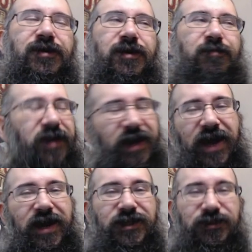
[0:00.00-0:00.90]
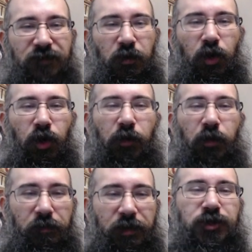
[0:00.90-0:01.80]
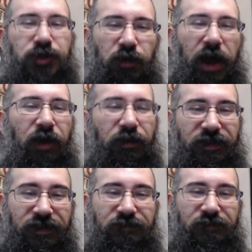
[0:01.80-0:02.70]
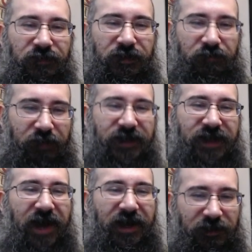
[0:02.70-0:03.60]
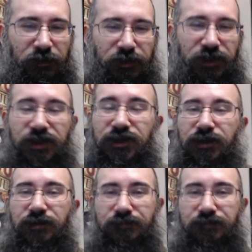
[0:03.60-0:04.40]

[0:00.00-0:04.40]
mechanics of the world were built around big daddy and little sister.